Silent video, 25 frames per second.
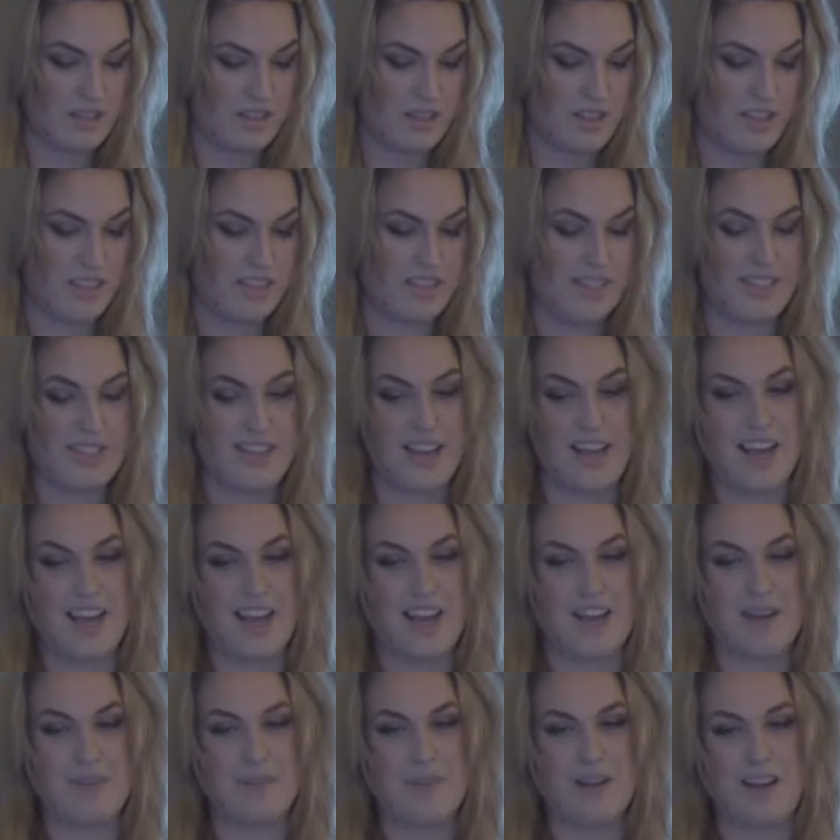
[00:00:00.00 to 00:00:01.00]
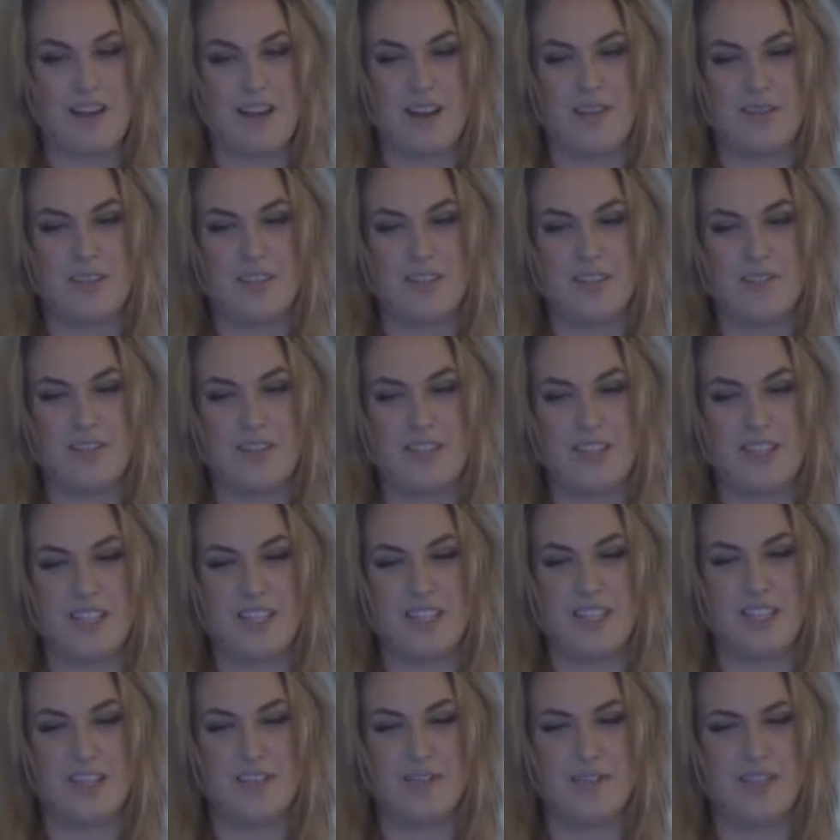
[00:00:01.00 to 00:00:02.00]
this time, I was
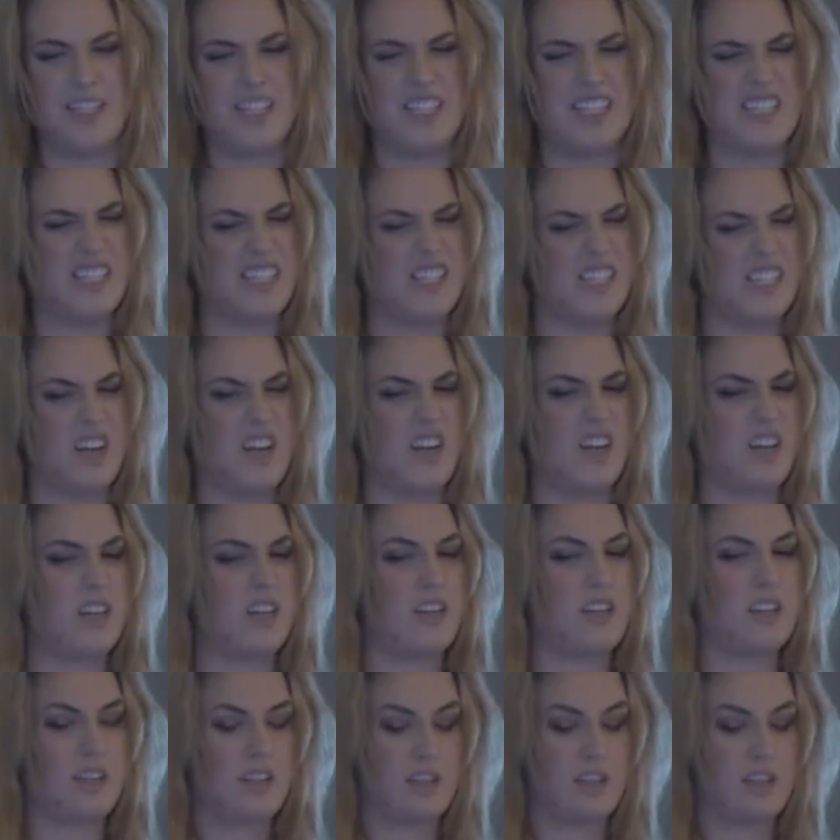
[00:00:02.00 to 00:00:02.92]
feeling really stuck